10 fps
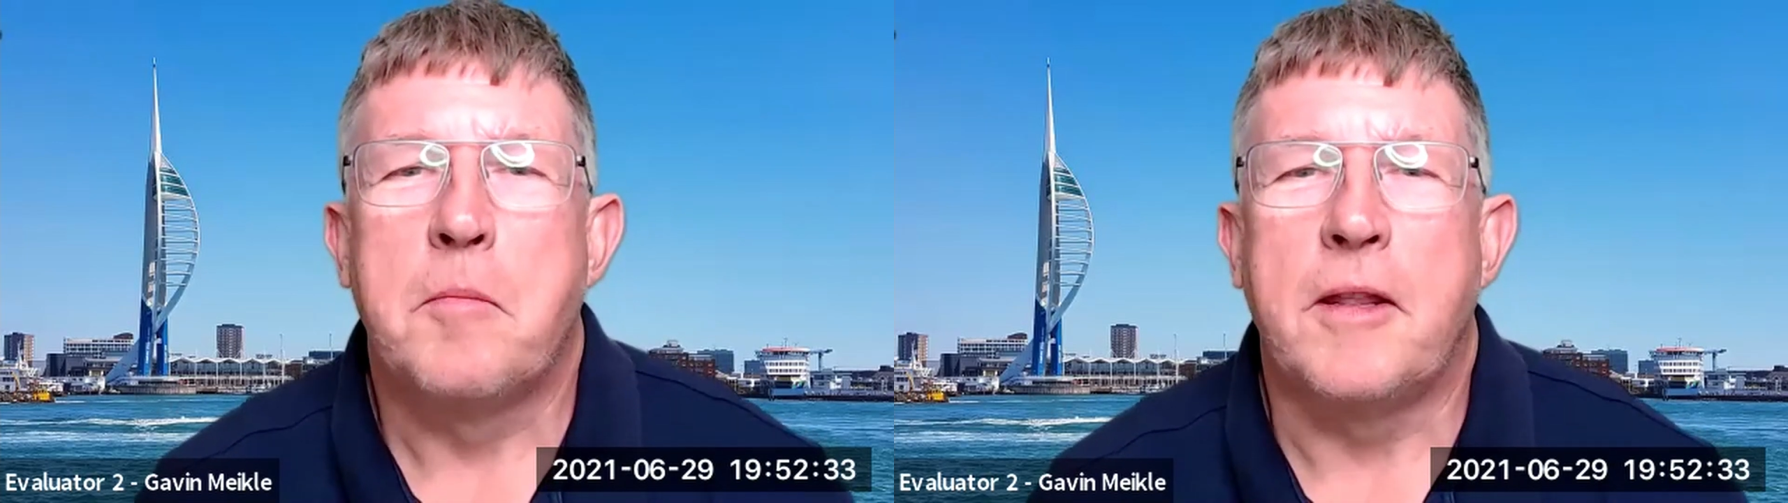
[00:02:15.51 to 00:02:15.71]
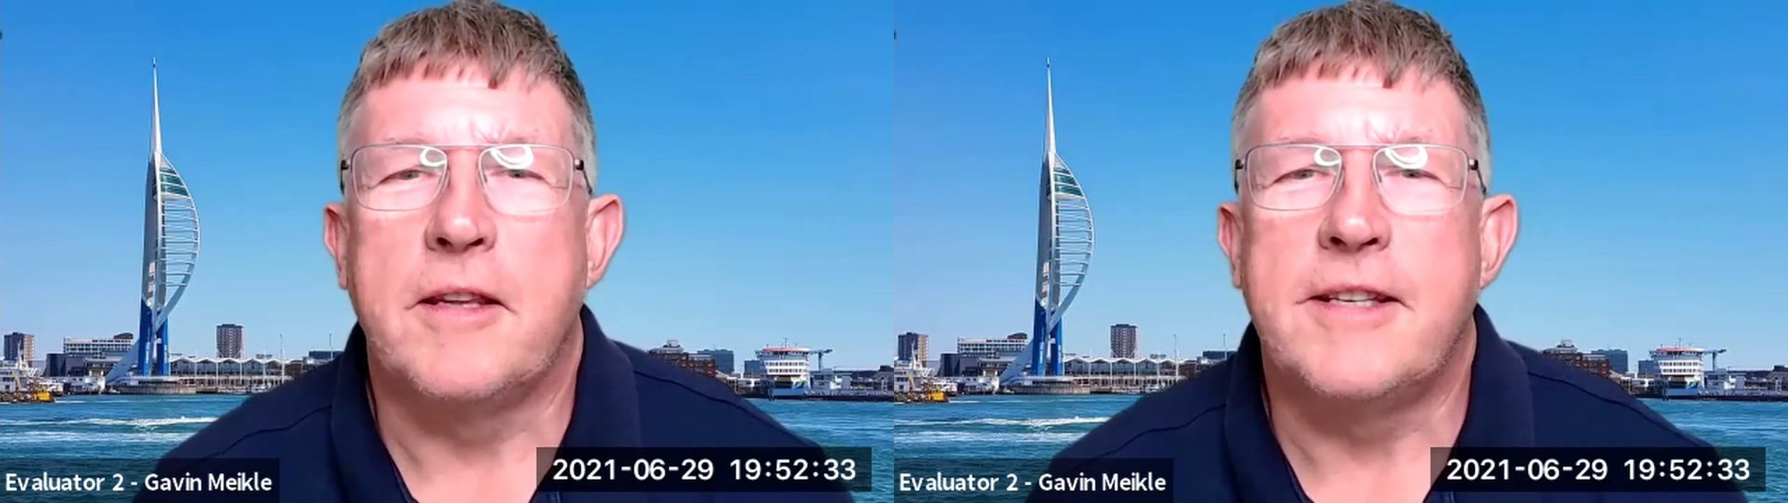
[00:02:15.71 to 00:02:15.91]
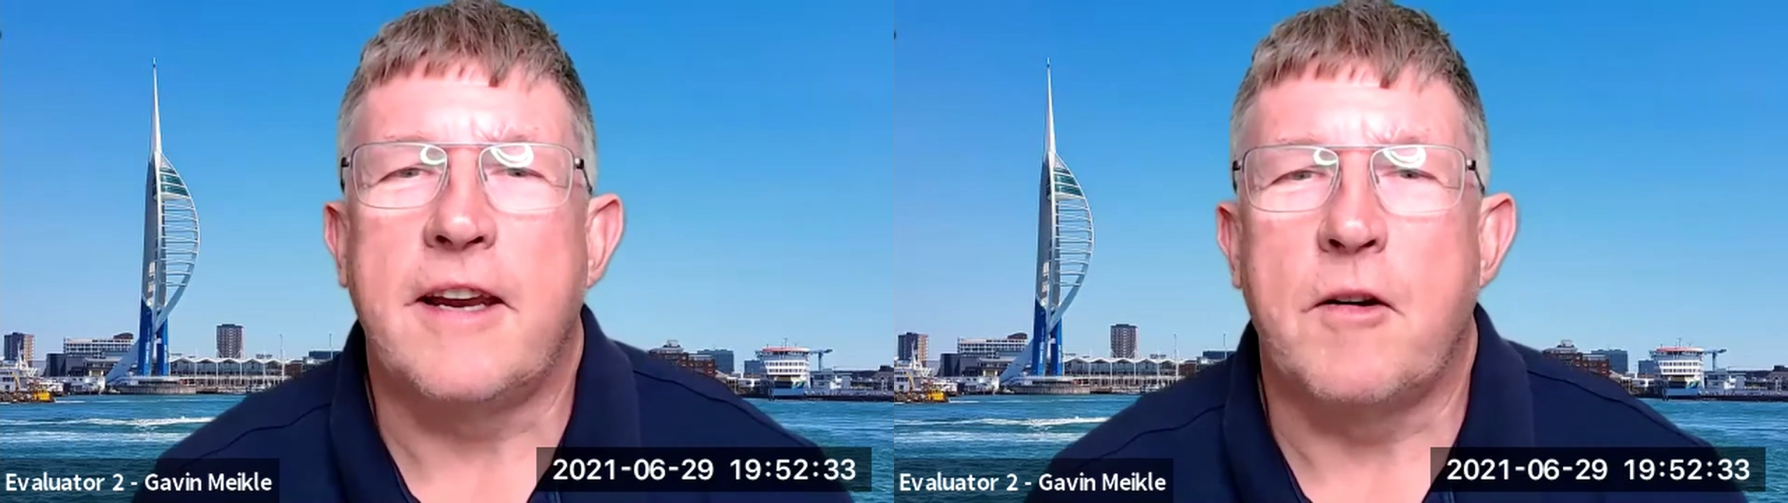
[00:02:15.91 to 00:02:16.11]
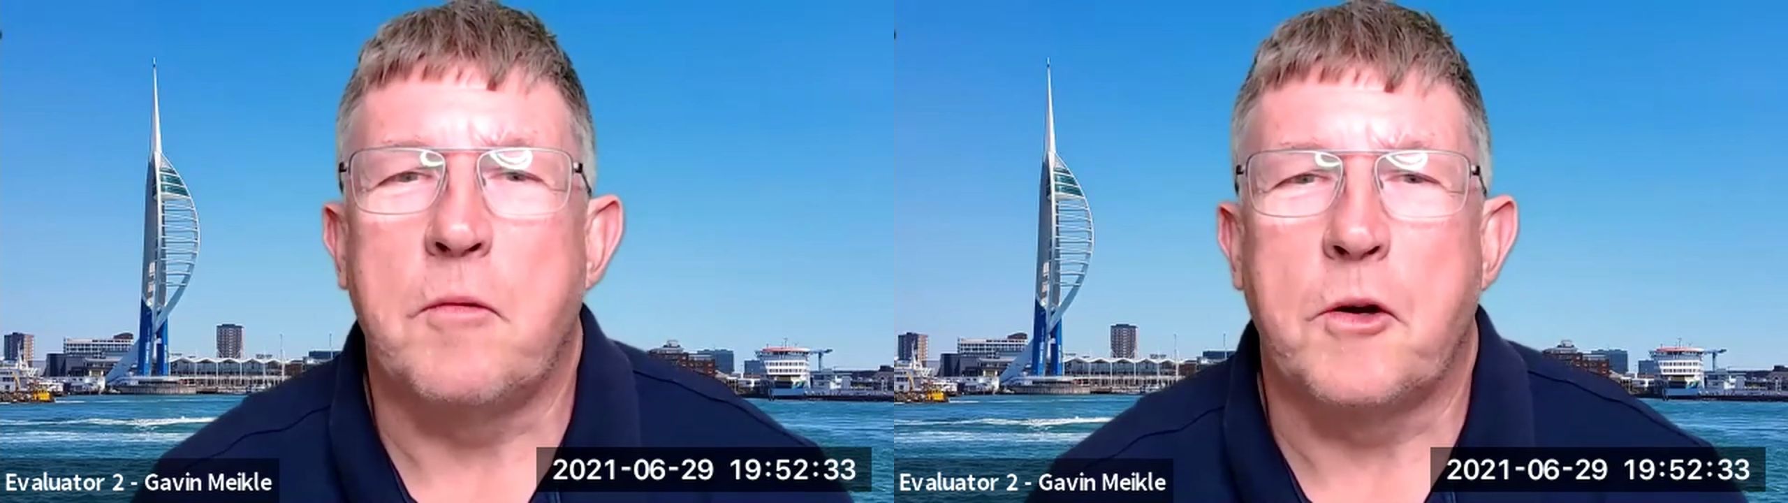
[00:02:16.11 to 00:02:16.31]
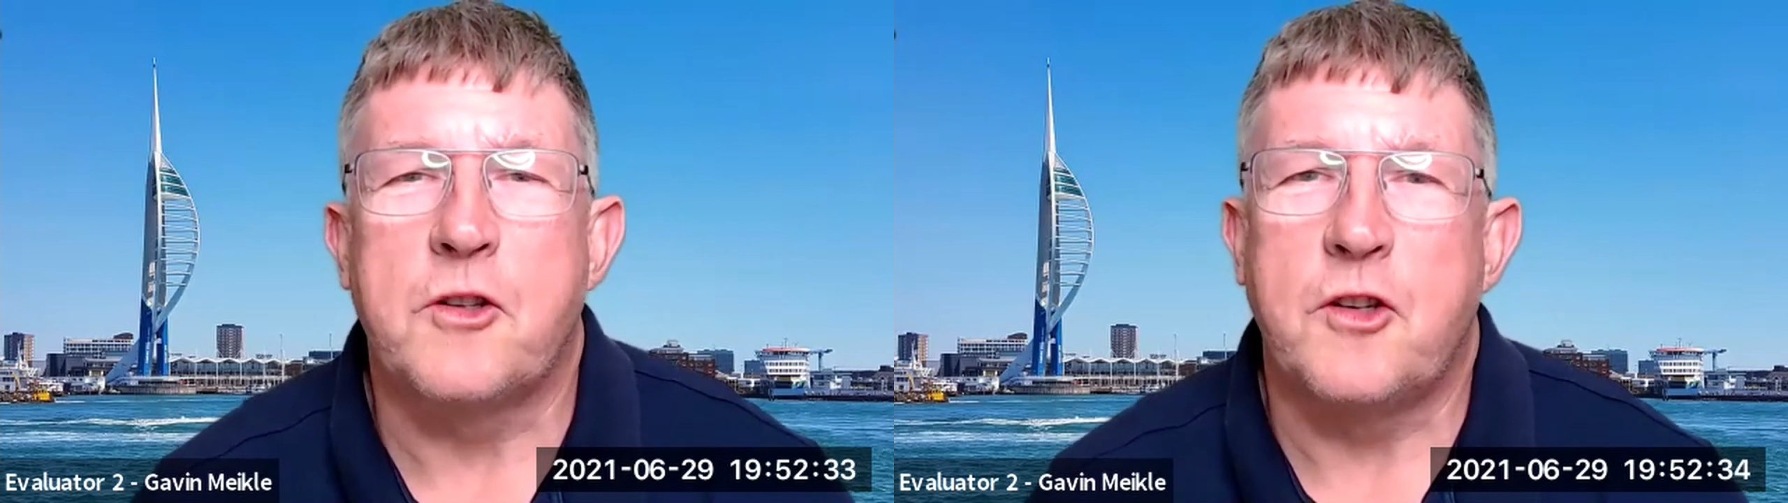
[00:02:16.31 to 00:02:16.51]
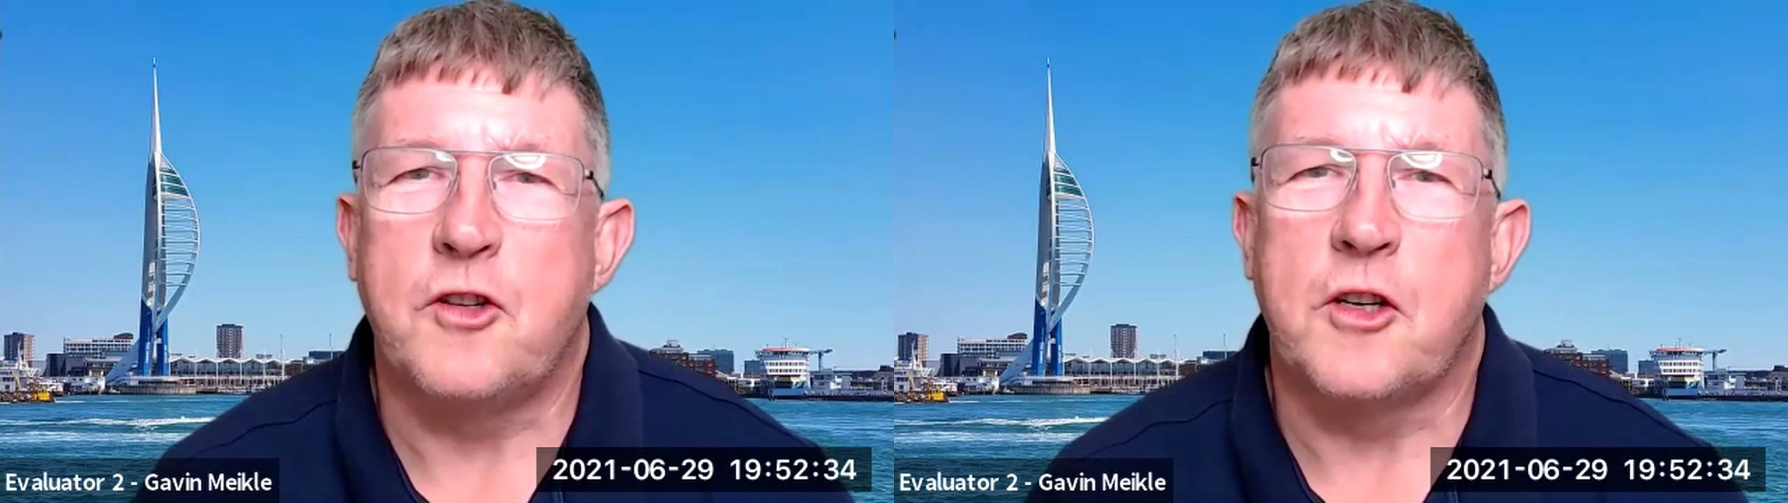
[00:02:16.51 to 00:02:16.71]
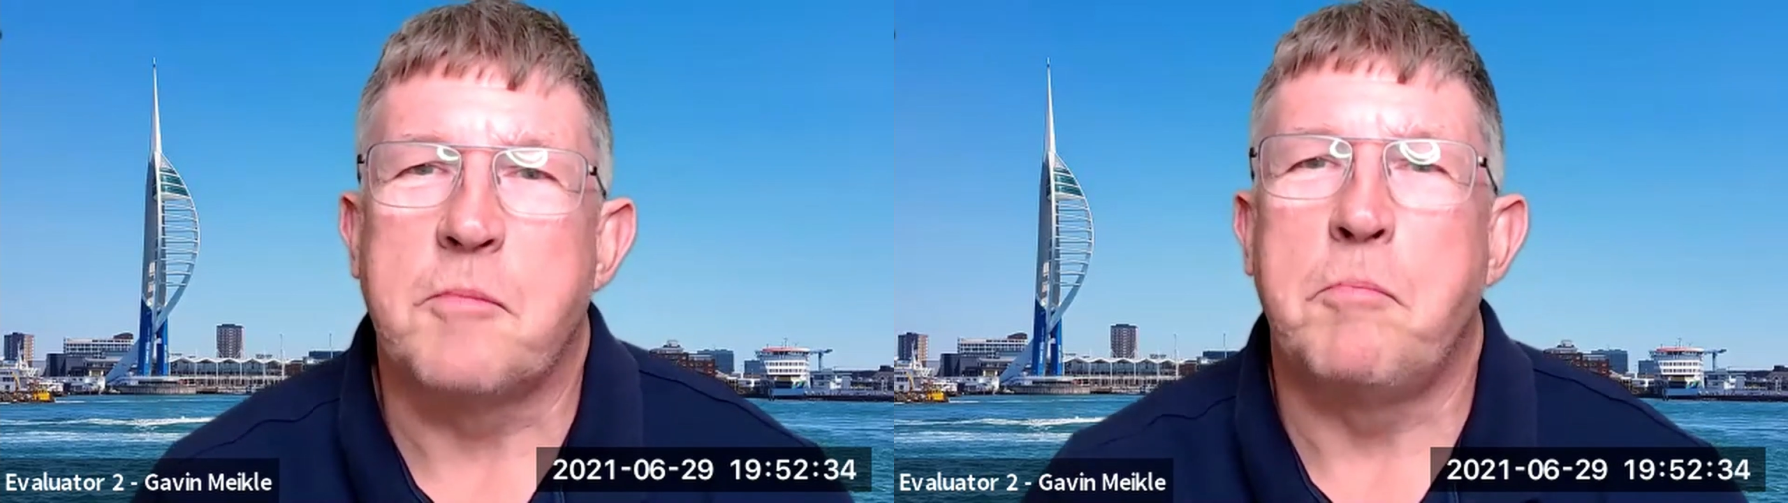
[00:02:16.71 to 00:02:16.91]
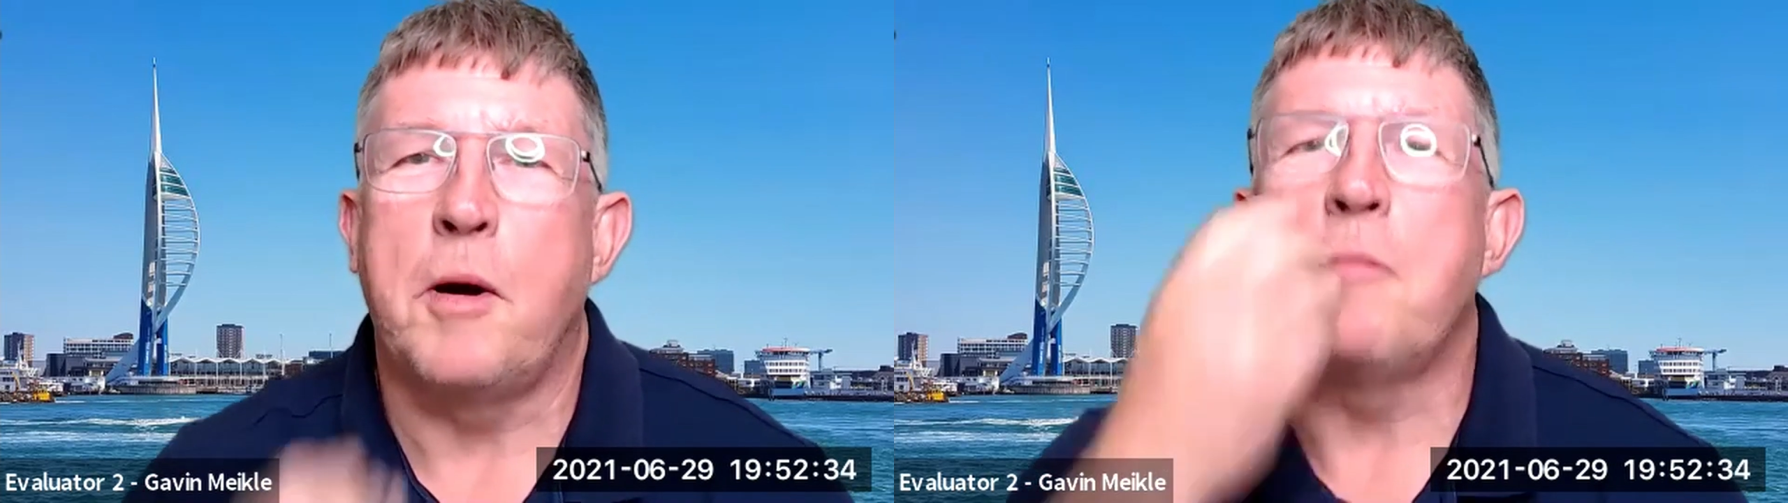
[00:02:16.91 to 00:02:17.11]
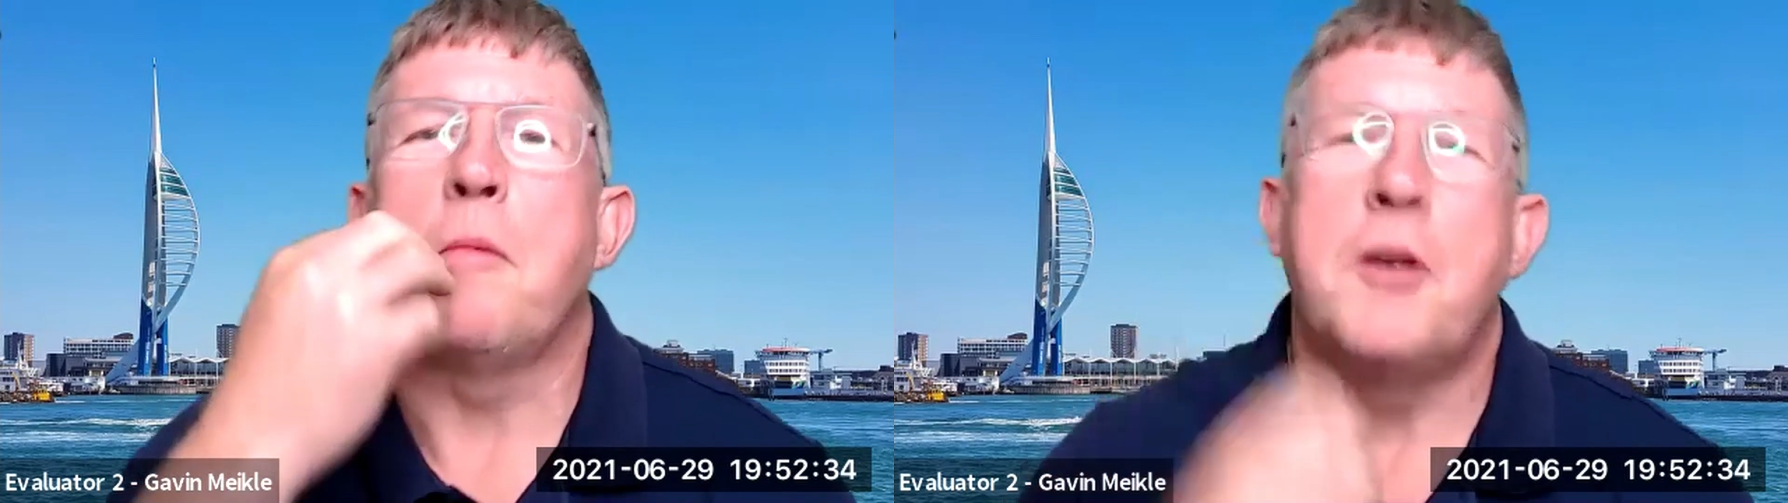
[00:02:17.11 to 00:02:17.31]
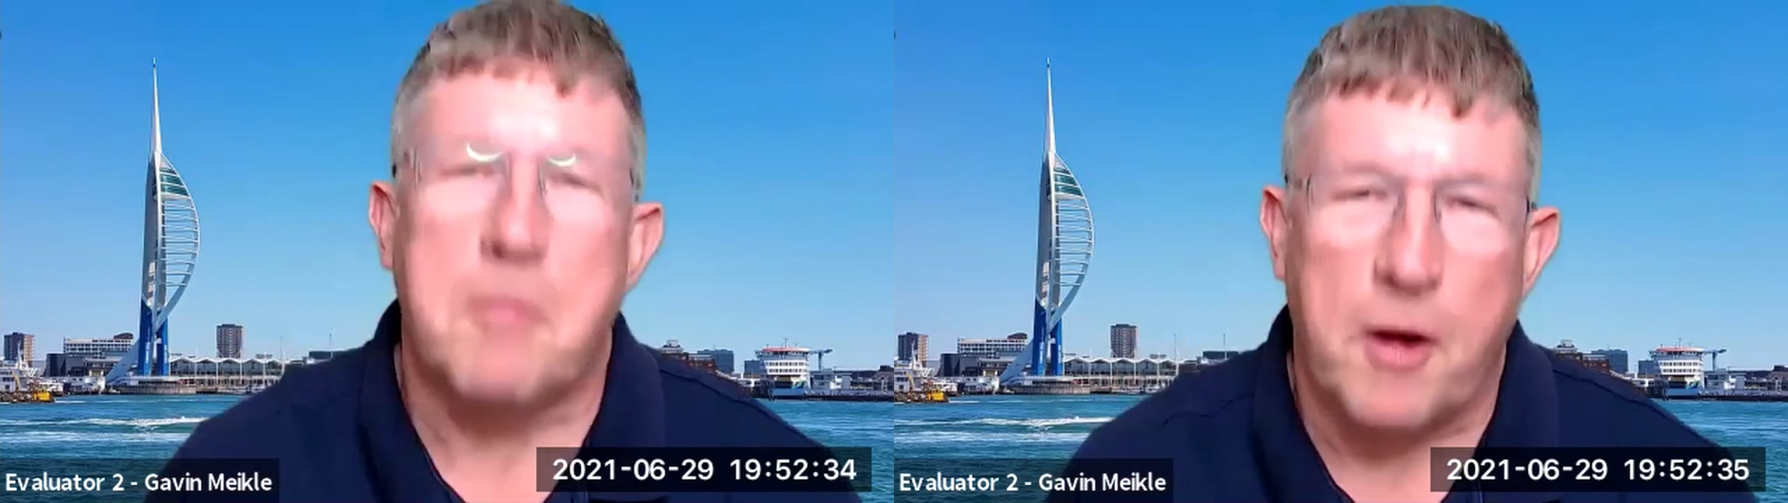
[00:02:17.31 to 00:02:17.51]
but the secret was to just pop
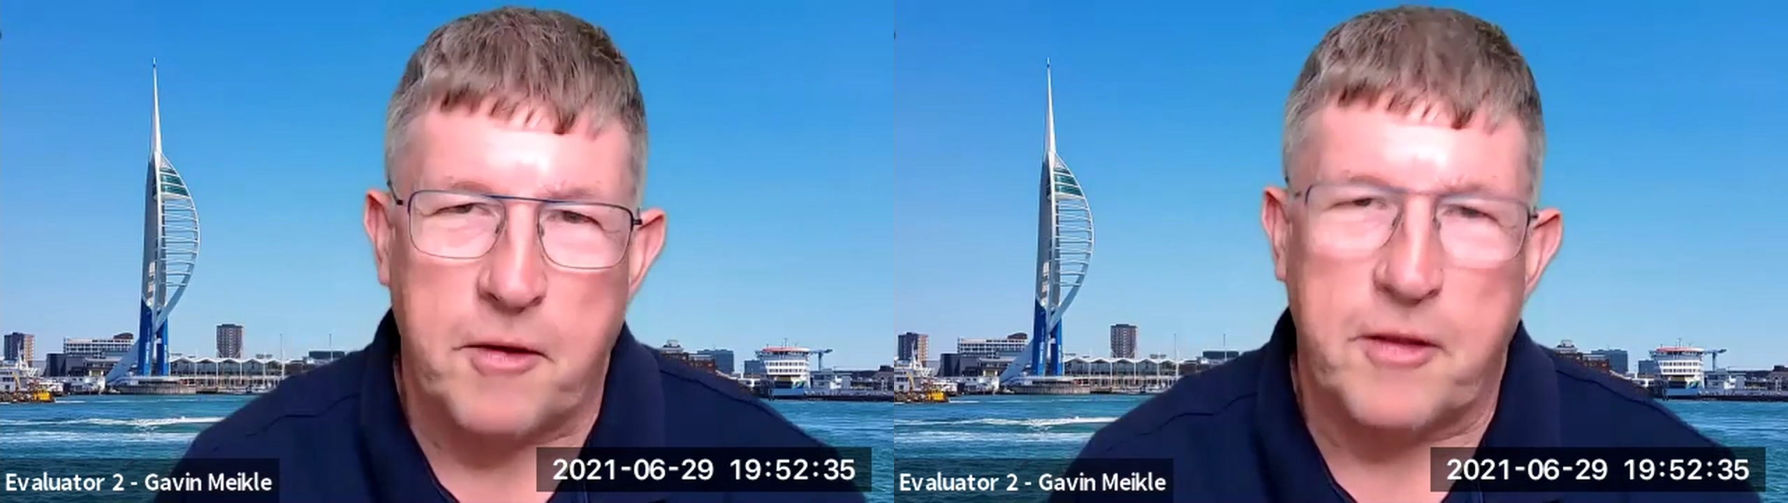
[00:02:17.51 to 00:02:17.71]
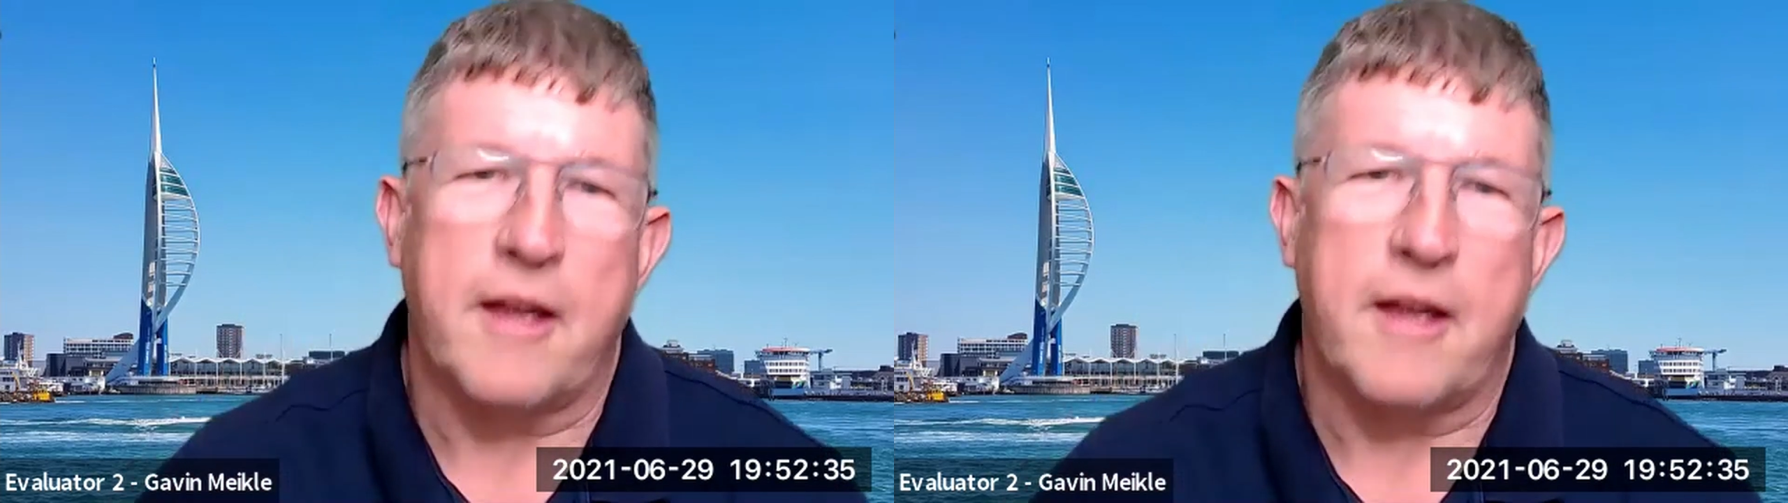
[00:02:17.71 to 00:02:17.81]
them in your mouth